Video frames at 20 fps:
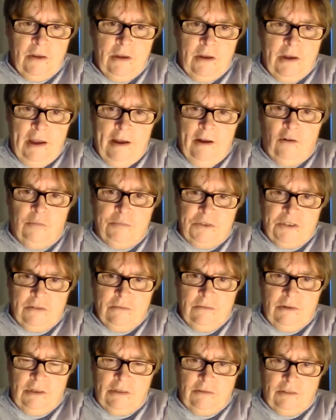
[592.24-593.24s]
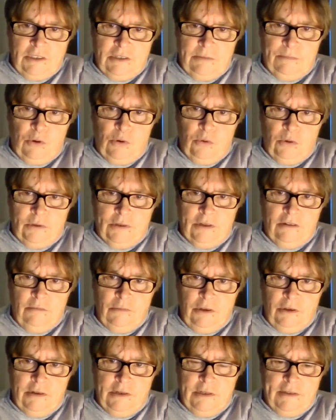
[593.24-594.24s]
help and support
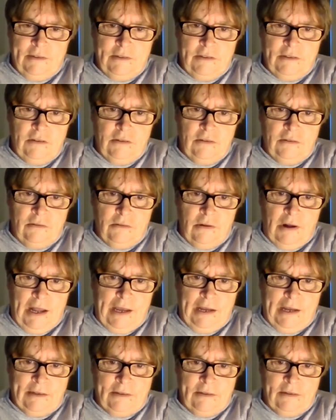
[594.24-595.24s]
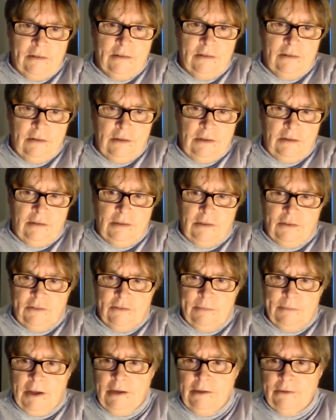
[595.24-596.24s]
communities to act in this
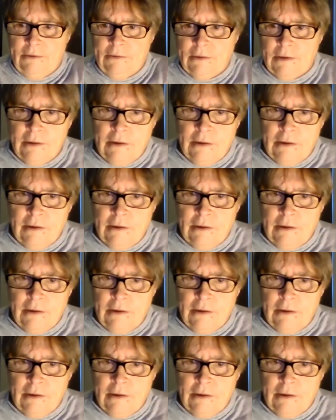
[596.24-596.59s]
space.